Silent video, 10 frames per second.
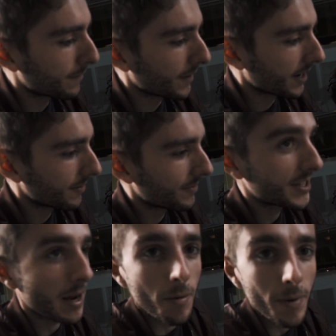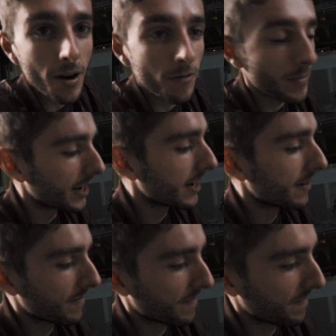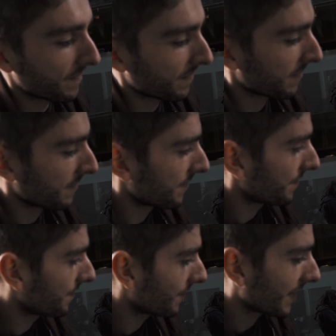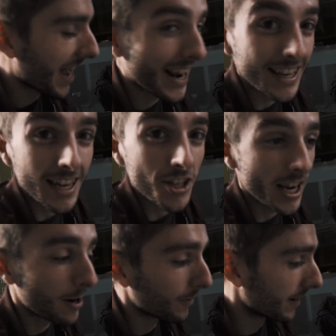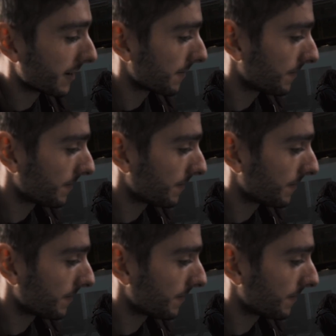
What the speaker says: for some amount of money. And it's actually healthy.